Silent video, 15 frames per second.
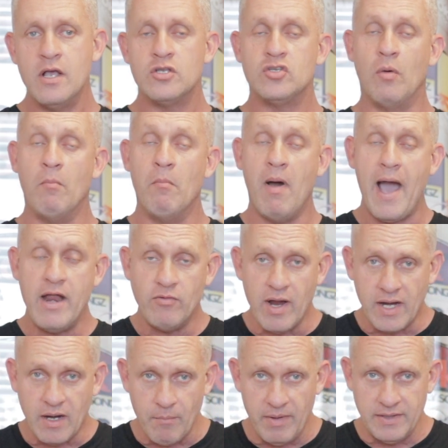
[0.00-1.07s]
So my
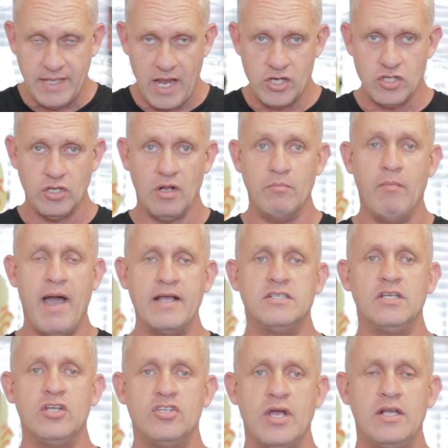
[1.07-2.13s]
recommendation and my
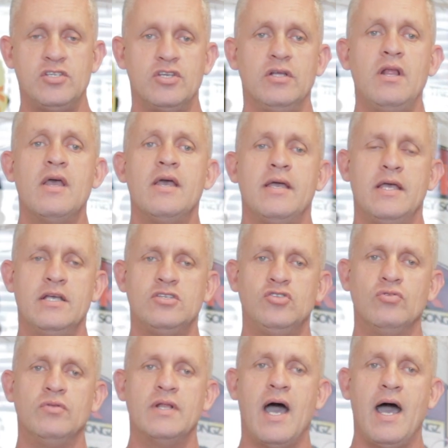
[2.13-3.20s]
suggestion is
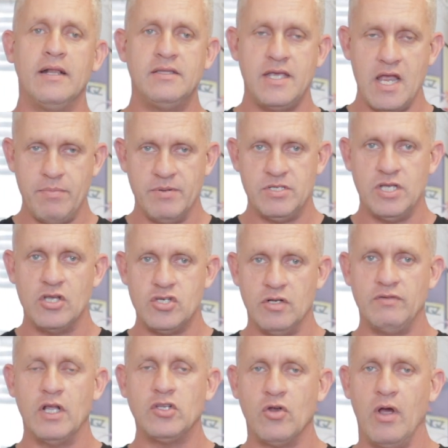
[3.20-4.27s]
do not take possession
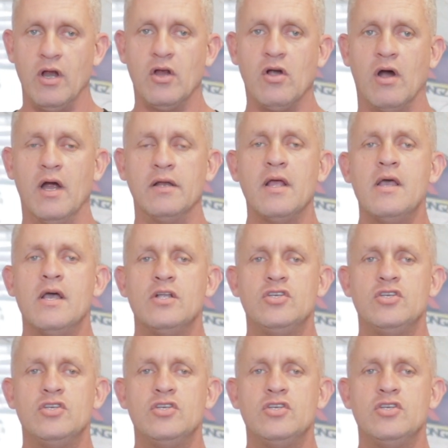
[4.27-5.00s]
of that credit card.